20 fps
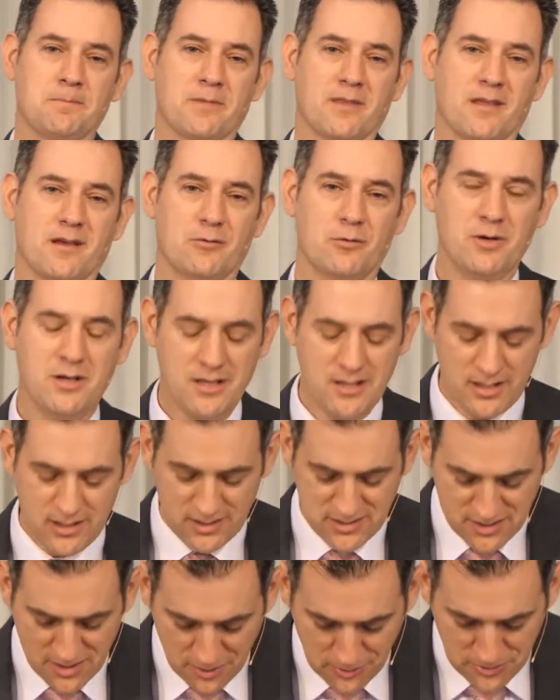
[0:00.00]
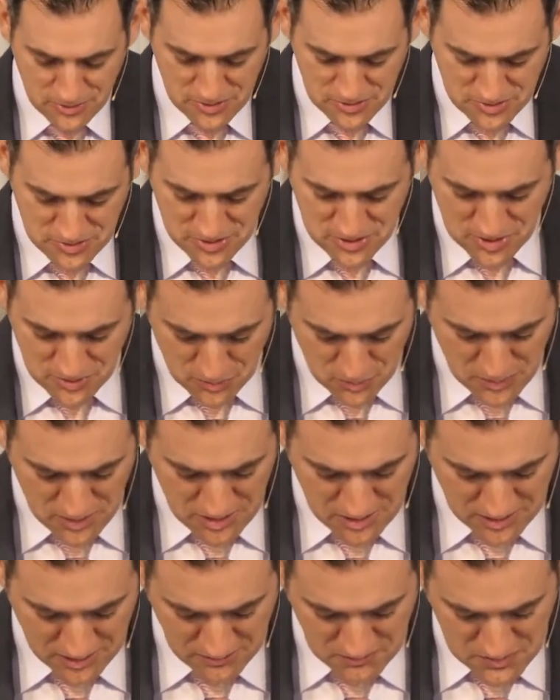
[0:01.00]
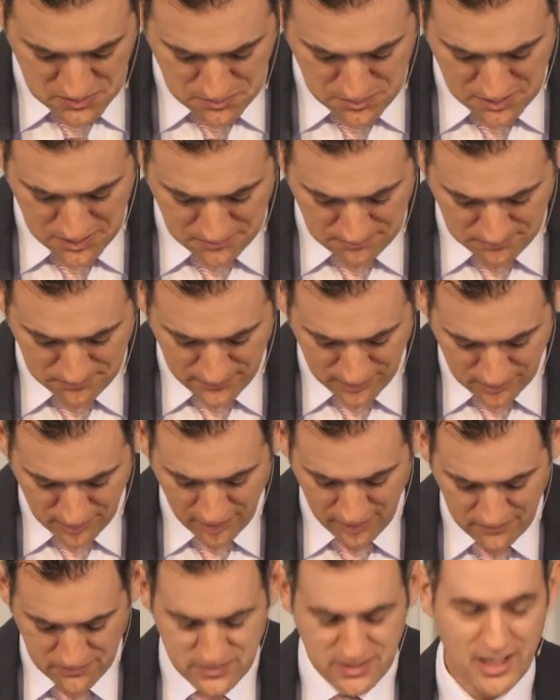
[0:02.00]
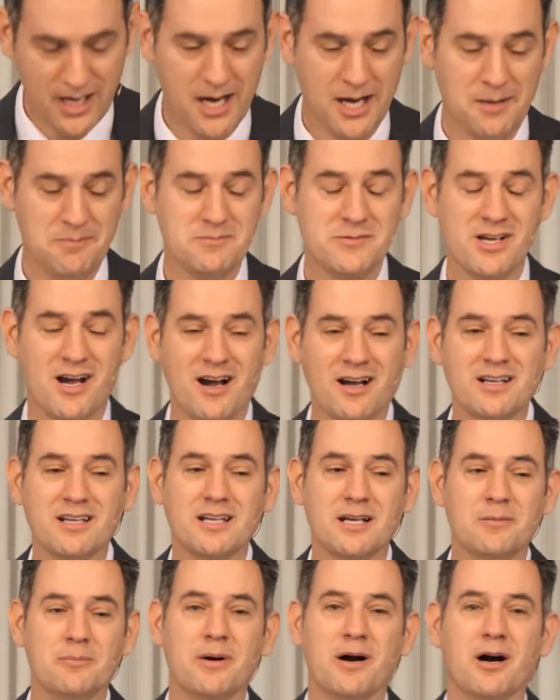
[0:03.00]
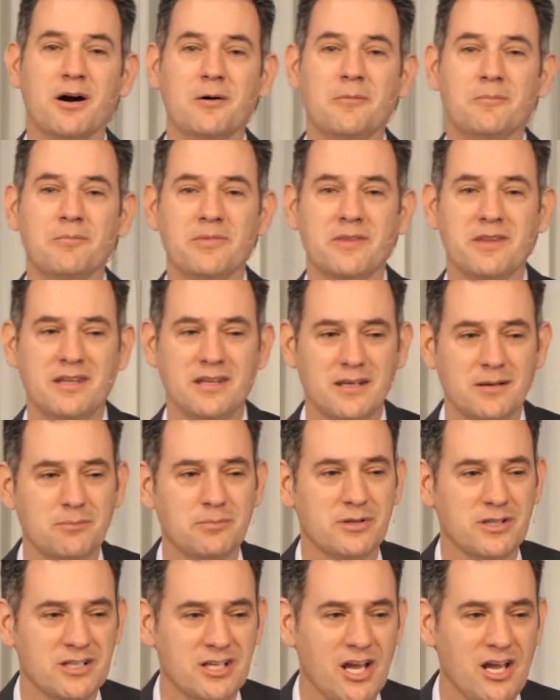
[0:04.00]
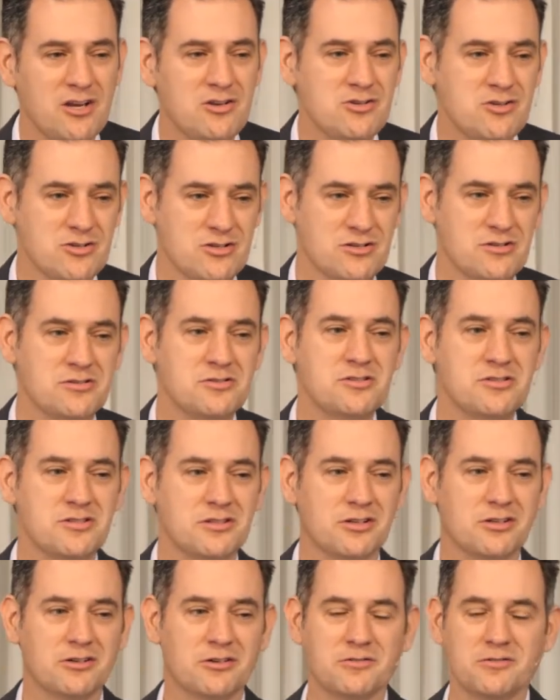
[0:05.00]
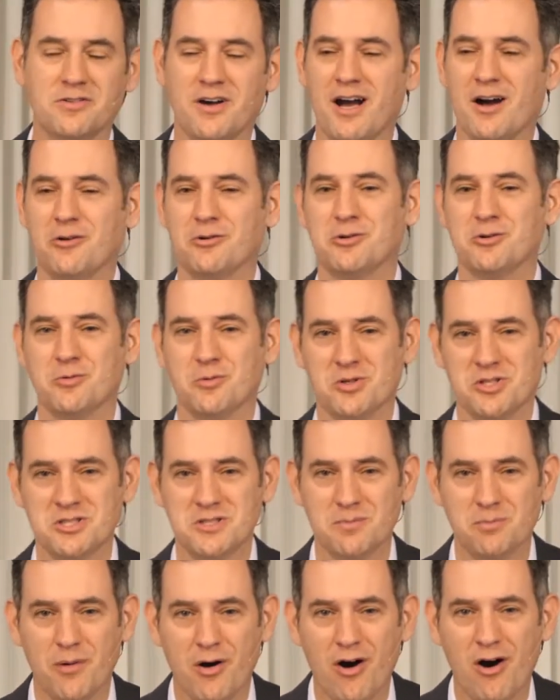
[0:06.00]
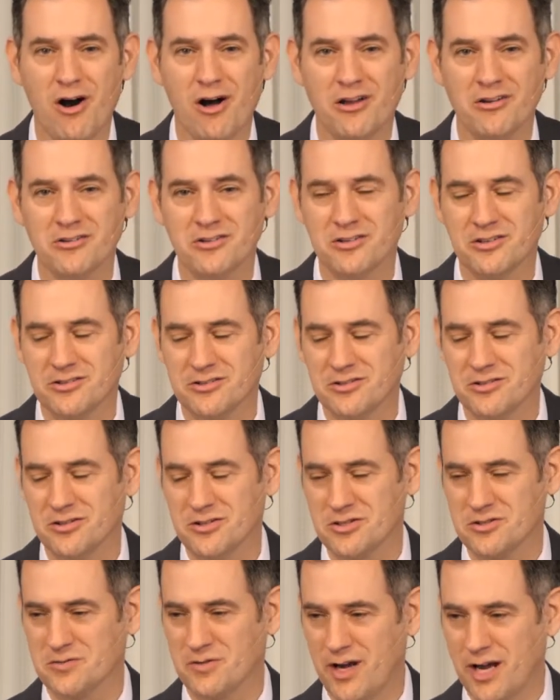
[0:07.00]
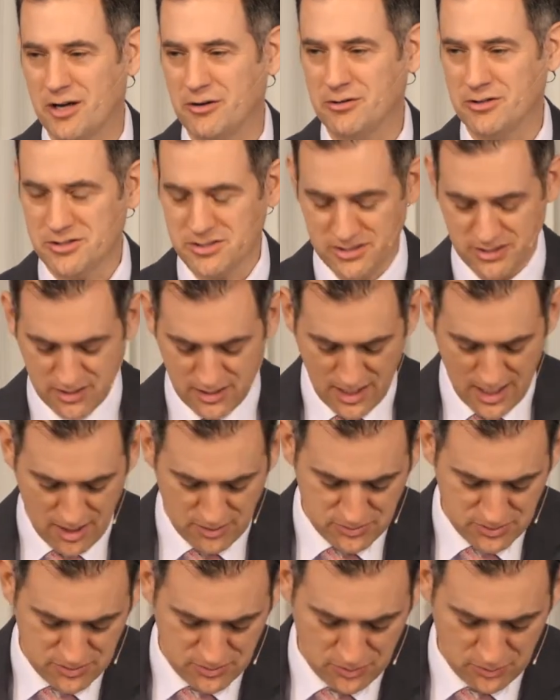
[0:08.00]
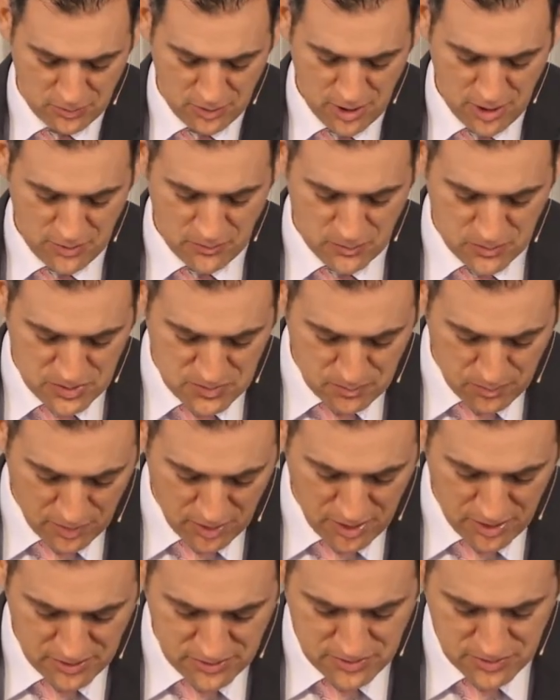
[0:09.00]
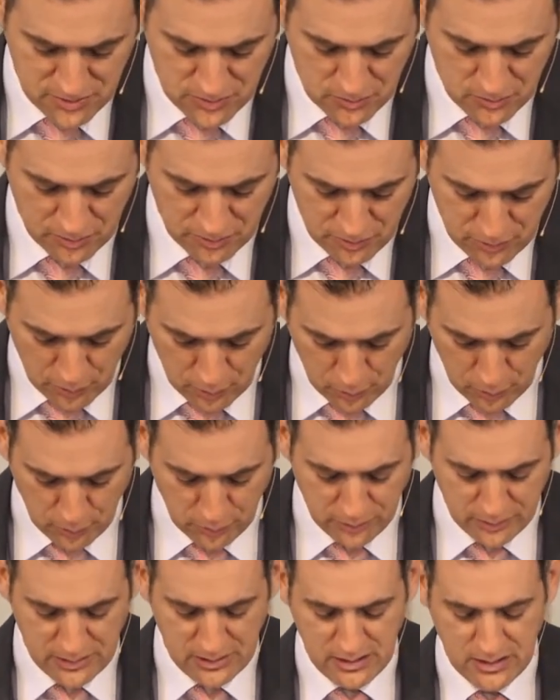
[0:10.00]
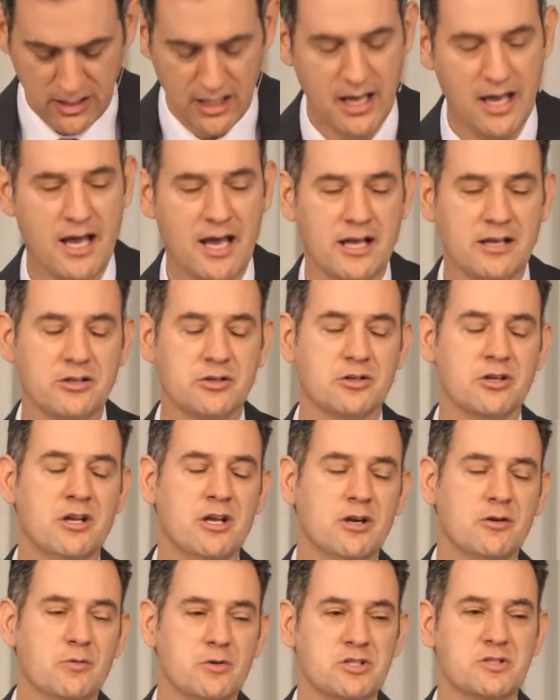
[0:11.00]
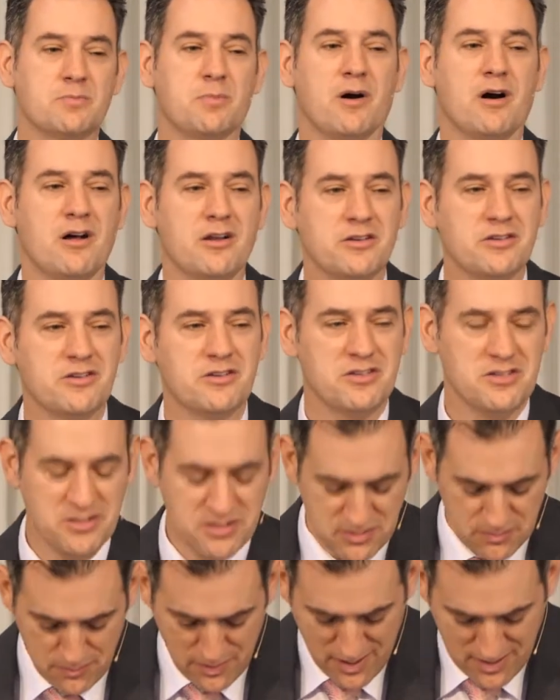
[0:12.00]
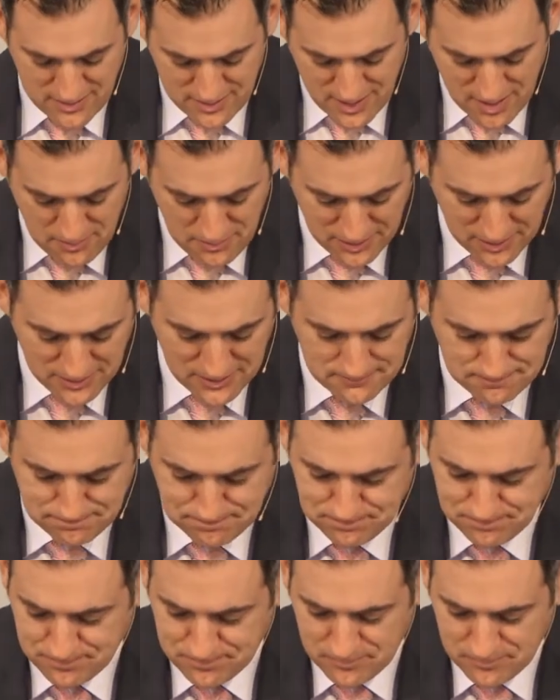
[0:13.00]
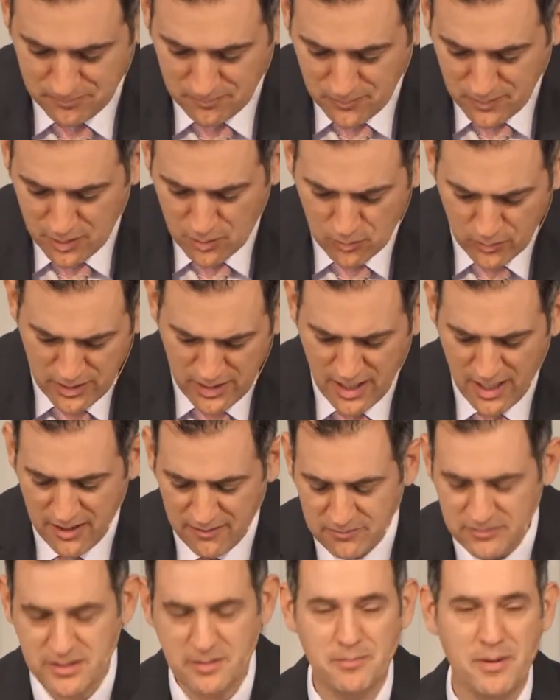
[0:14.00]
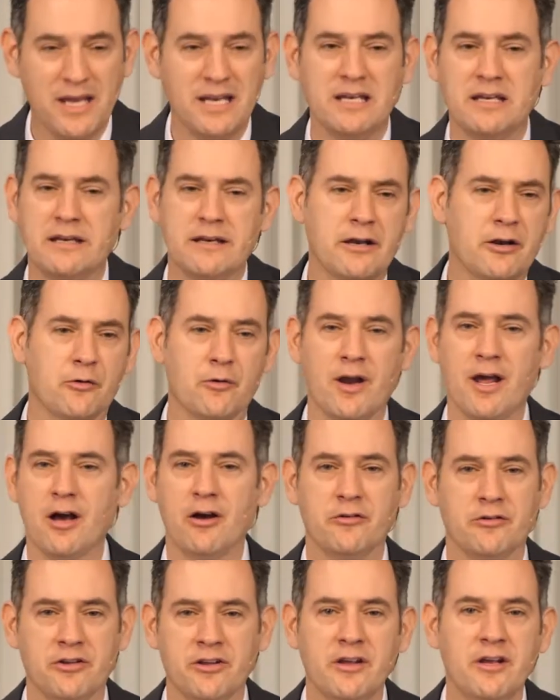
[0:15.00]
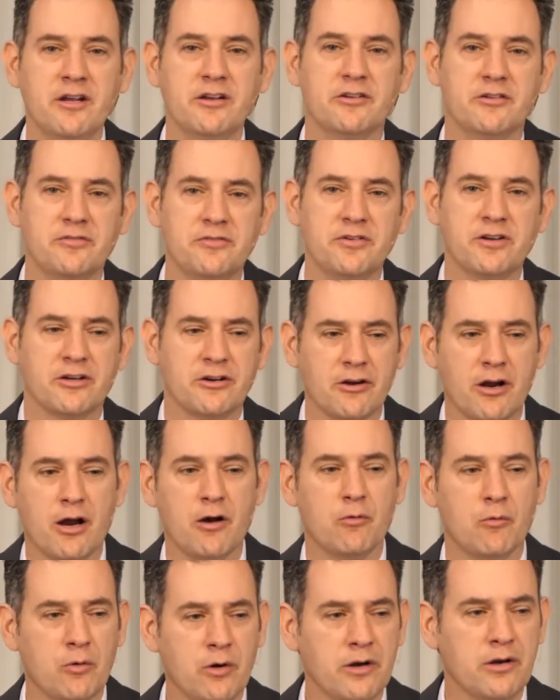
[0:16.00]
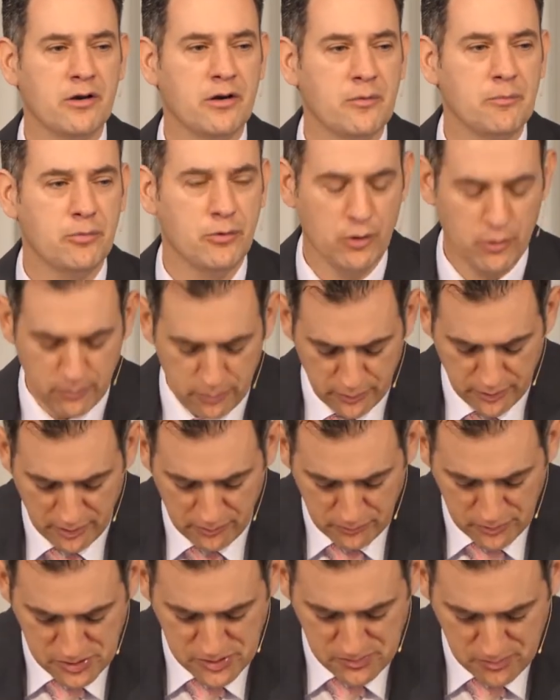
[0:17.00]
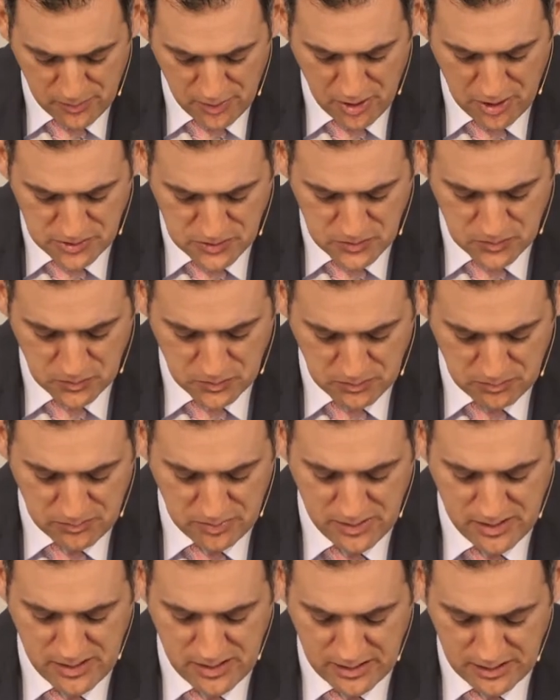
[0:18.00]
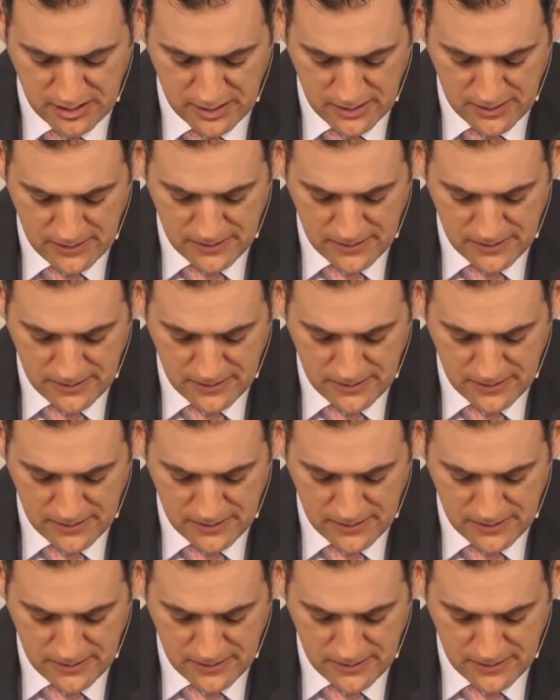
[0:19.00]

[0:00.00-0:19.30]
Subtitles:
We as elders this week have spent a lot of time talking about the implications of how to respond to this virus and how to respond to authority and respond to this pandemic. And we have debated it around to figure out what an appropriate response would be.